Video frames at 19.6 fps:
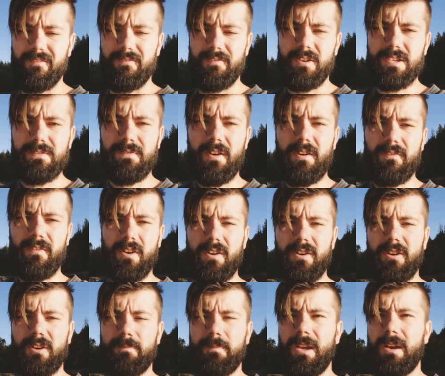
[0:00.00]
First of all, Vern
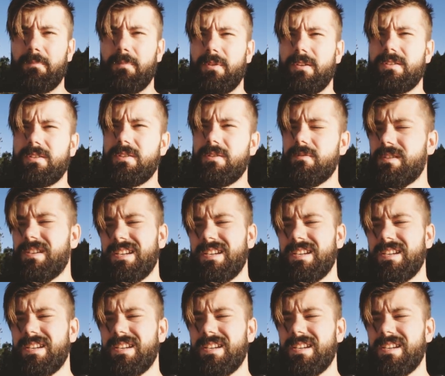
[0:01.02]
hooked me up with two